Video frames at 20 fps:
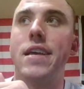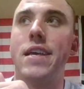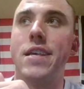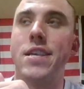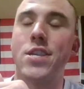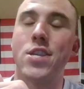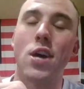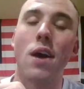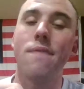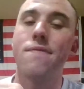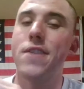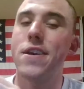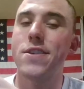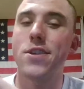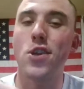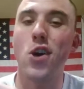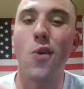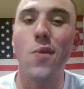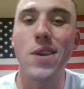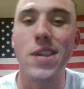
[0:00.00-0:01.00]
stuff
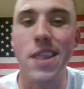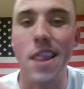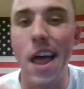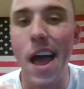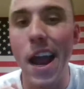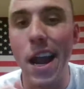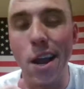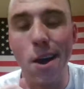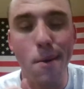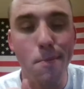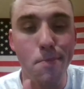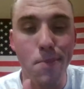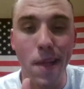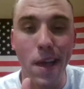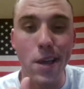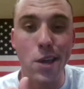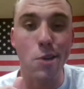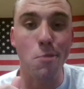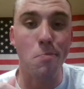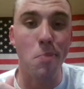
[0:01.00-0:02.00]
doesn't always line up
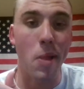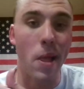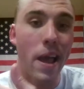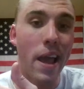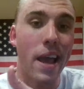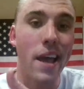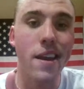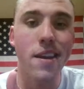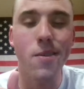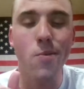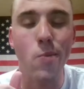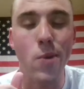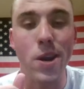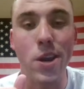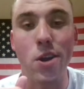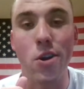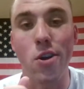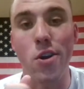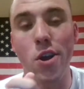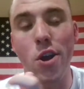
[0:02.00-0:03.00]
like you plan when
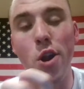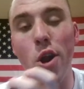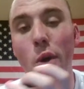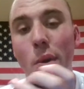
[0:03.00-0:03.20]
you're,